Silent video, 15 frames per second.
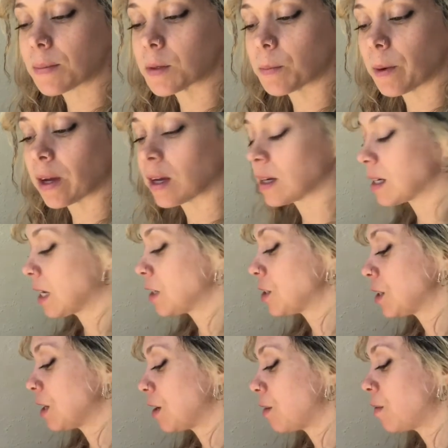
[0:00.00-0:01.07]
bringing
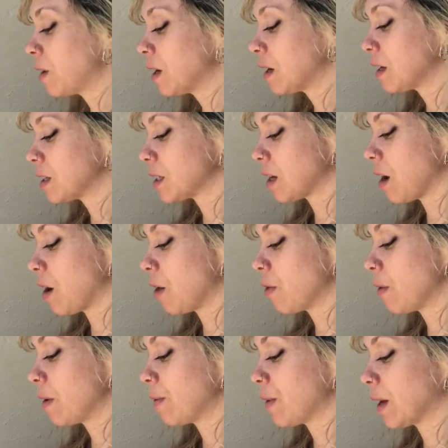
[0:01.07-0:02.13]
attention and awareness to all the
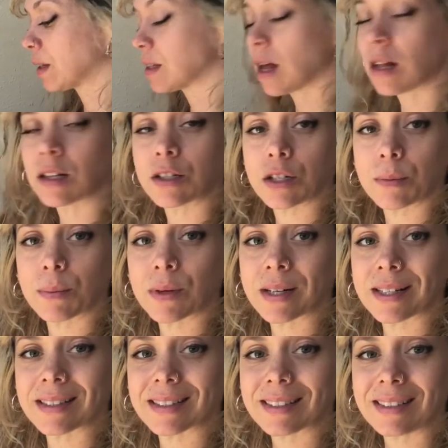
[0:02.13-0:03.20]
reflexology
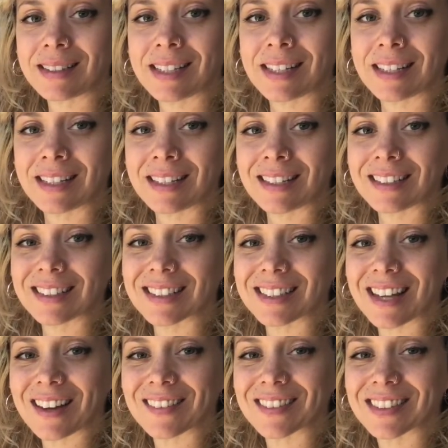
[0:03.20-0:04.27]
points, little
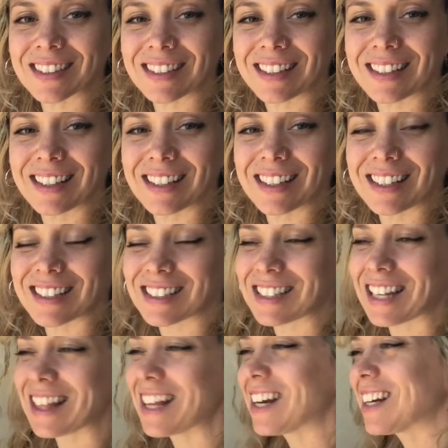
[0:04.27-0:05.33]
steps.
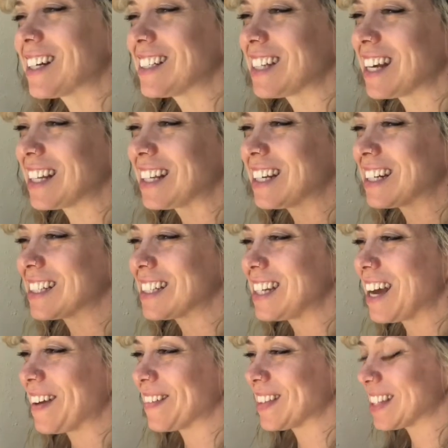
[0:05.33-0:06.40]
They're going to take little
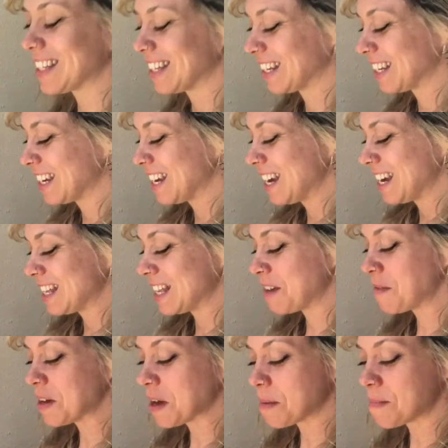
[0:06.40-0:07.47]
steps. And then
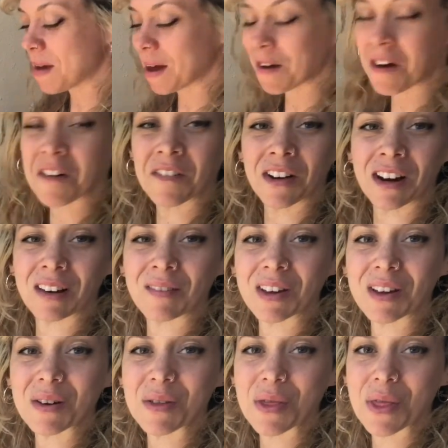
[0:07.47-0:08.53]
we come back over and we
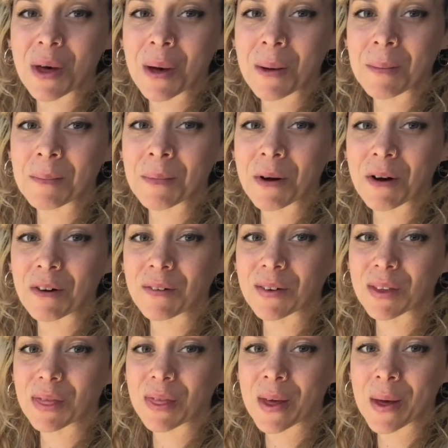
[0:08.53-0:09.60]
go thumb over
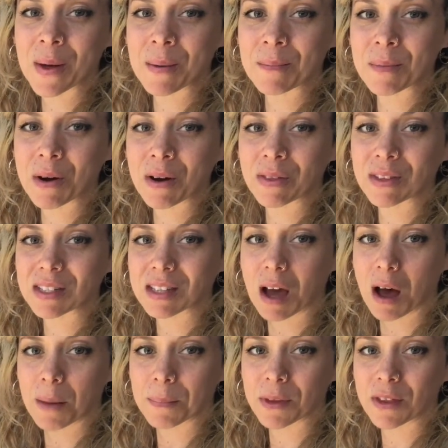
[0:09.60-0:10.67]
thumb on the
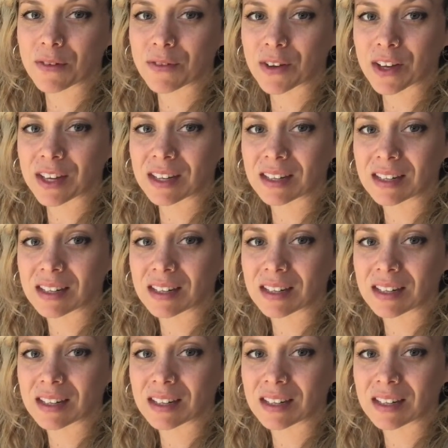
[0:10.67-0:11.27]
top of the foot.